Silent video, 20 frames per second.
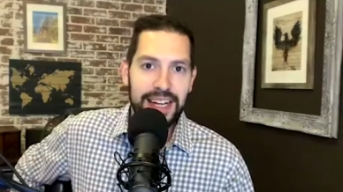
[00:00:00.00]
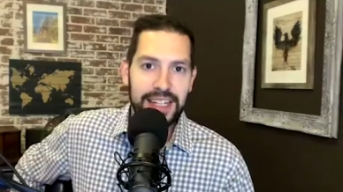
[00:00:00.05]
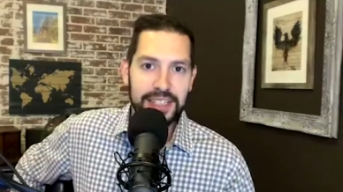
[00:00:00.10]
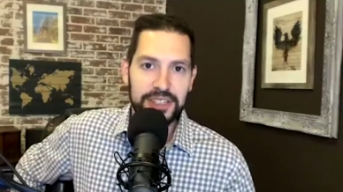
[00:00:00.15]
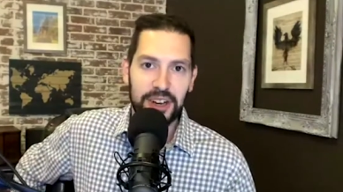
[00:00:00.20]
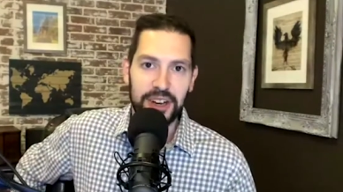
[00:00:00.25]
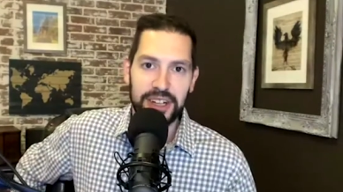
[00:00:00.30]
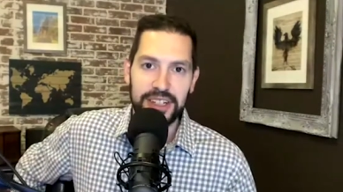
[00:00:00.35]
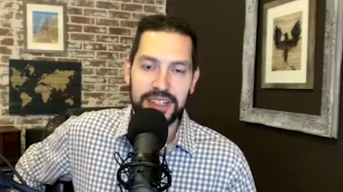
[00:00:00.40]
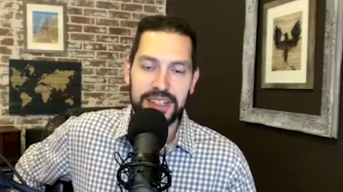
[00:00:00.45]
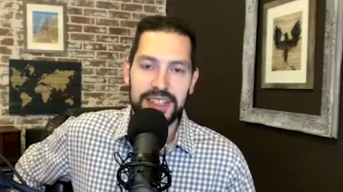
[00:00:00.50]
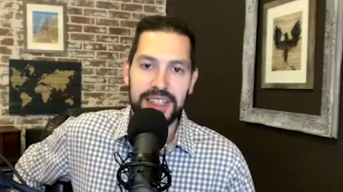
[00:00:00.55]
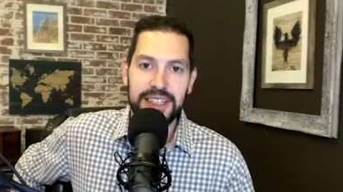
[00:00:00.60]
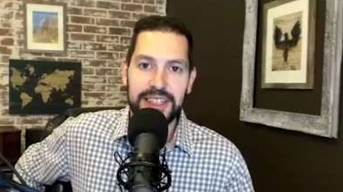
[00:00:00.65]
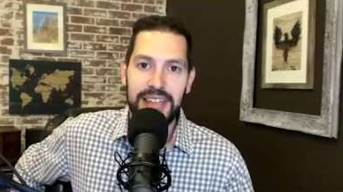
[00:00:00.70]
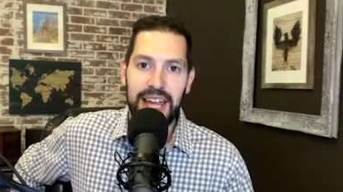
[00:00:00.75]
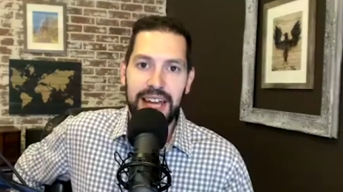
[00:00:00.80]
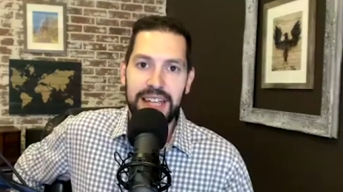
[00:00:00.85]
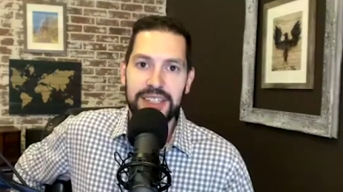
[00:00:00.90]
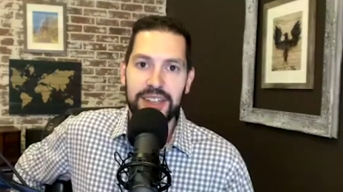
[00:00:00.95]
has gone
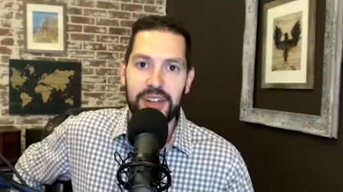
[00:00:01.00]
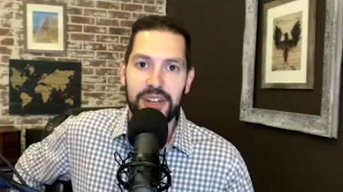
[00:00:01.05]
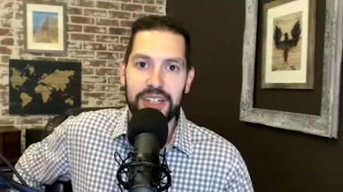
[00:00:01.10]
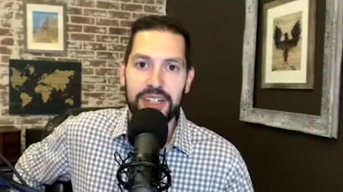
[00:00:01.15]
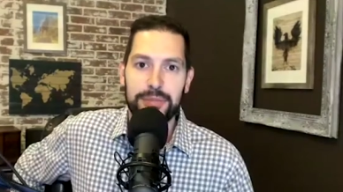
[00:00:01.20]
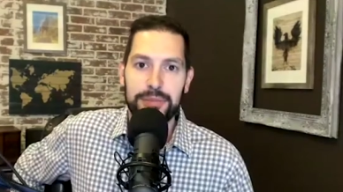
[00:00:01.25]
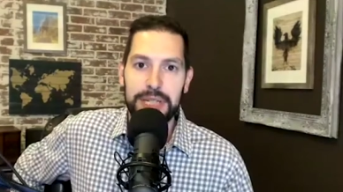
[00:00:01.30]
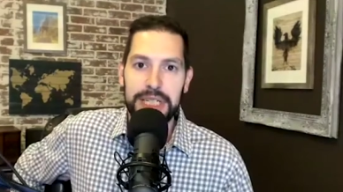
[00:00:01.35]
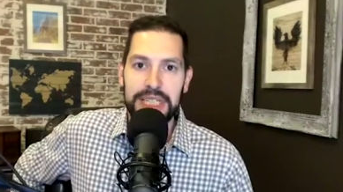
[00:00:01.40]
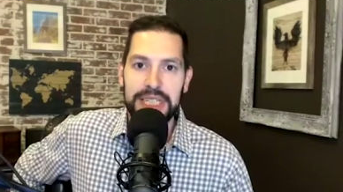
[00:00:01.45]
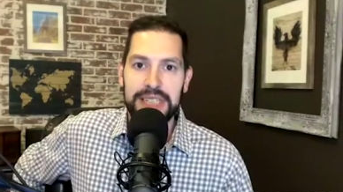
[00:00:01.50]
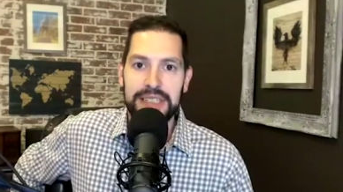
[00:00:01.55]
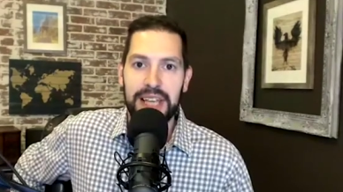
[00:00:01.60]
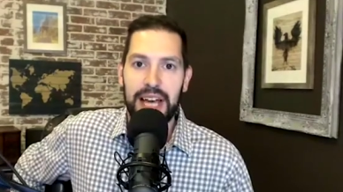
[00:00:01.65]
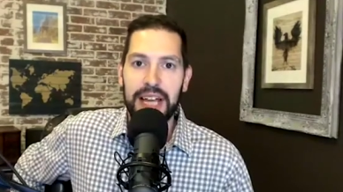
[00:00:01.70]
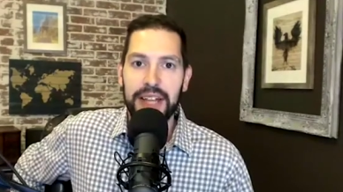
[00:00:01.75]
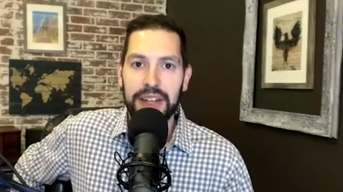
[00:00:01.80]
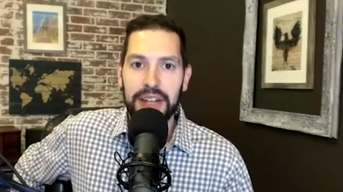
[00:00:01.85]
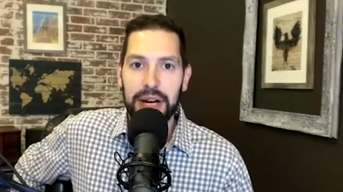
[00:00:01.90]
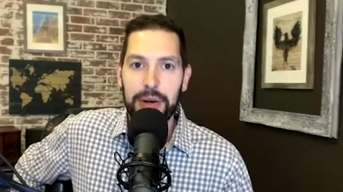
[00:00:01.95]
completely silent.